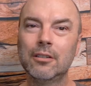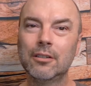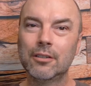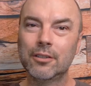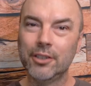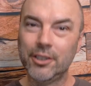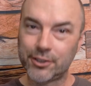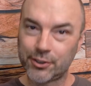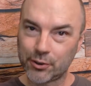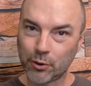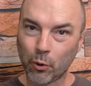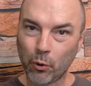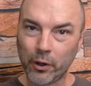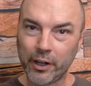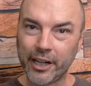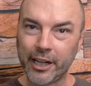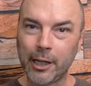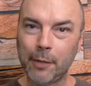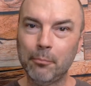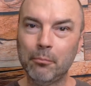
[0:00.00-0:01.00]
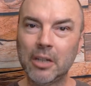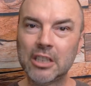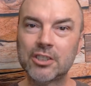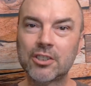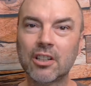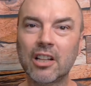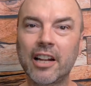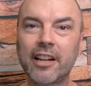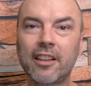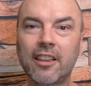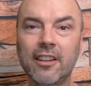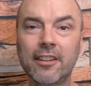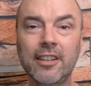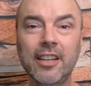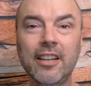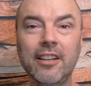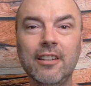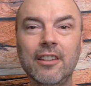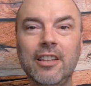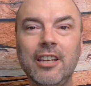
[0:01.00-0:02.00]
The story, much like the
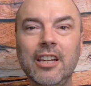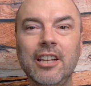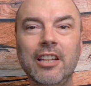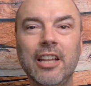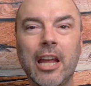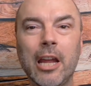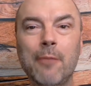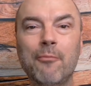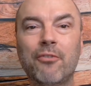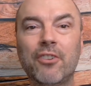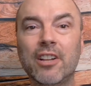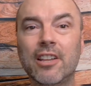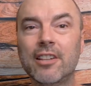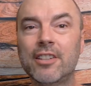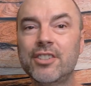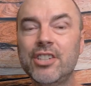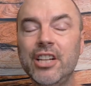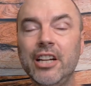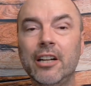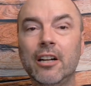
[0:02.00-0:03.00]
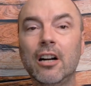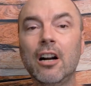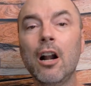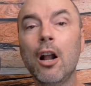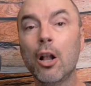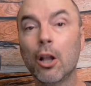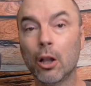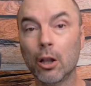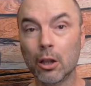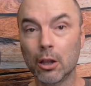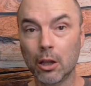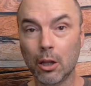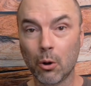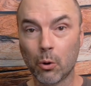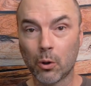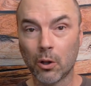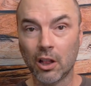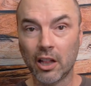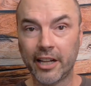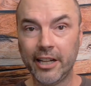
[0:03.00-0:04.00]
D&D name for the tier,
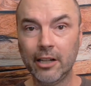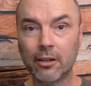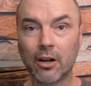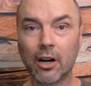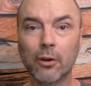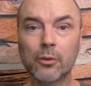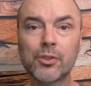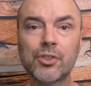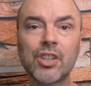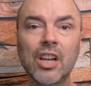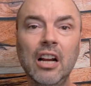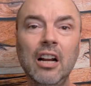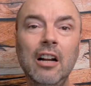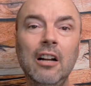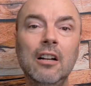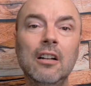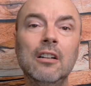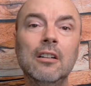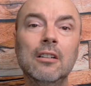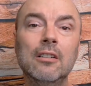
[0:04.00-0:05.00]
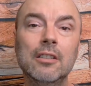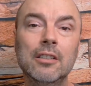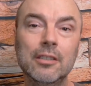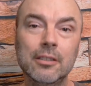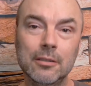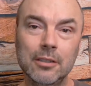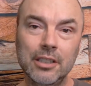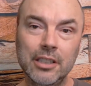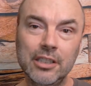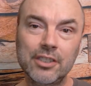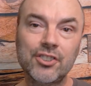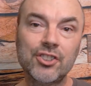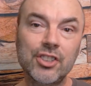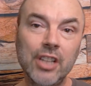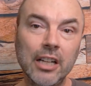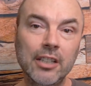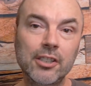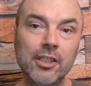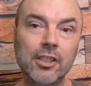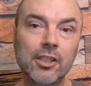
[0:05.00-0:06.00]
Local Heroes, is
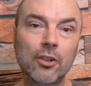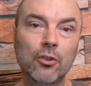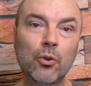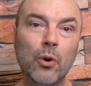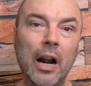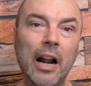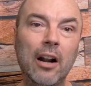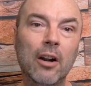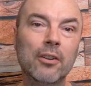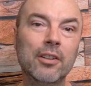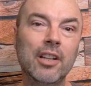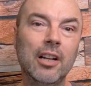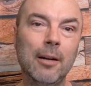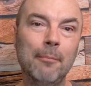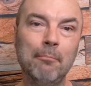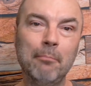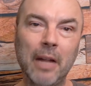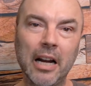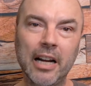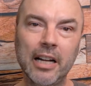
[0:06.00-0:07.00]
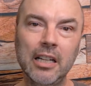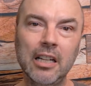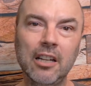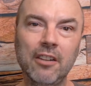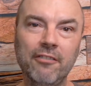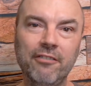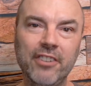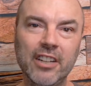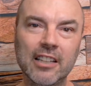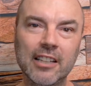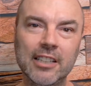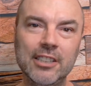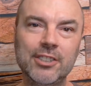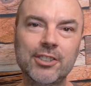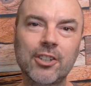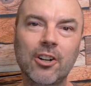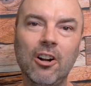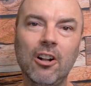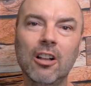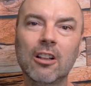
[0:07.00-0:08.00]
centered around a mining village
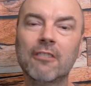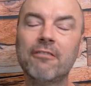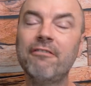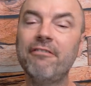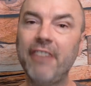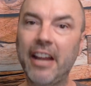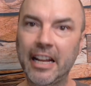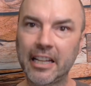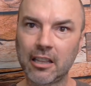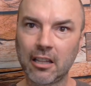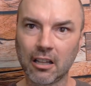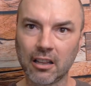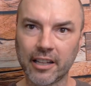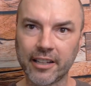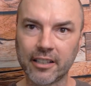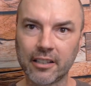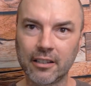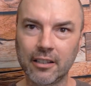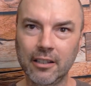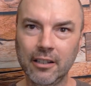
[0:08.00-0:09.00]
called Phandalin.